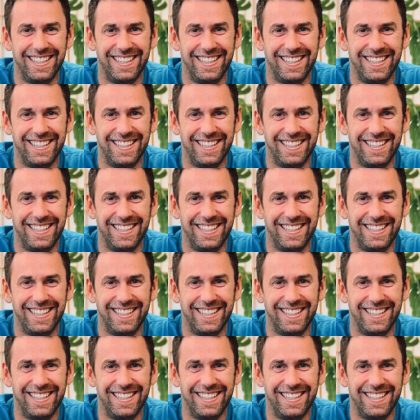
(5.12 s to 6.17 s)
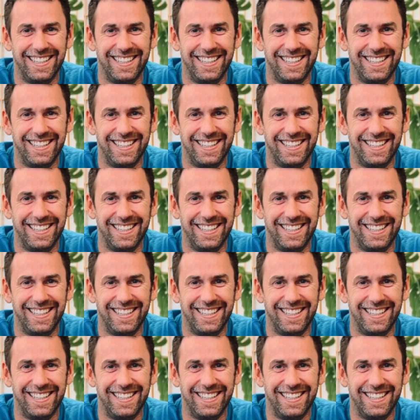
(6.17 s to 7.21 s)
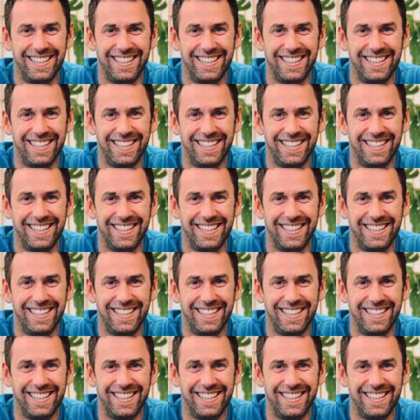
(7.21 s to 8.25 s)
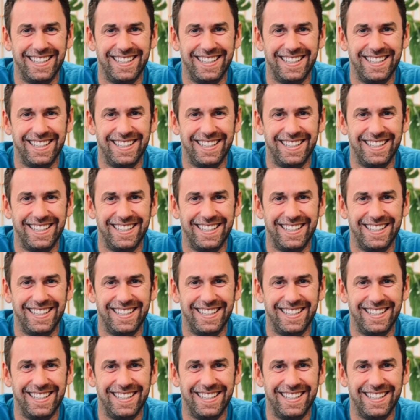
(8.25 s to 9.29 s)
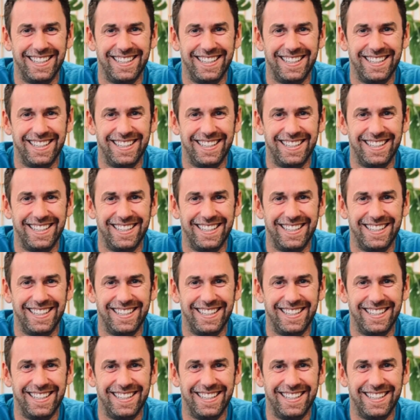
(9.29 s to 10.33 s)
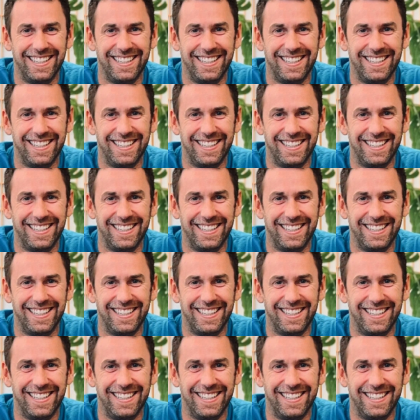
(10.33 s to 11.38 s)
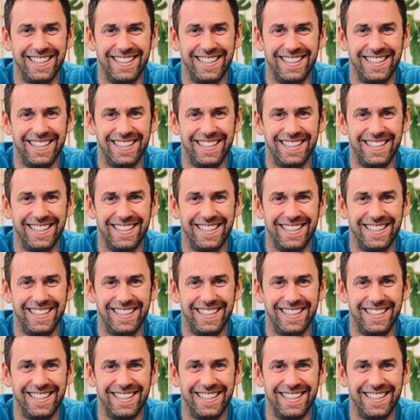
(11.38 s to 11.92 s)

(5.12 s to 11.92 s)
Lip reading: The face doesn't move, so there is nothing to read.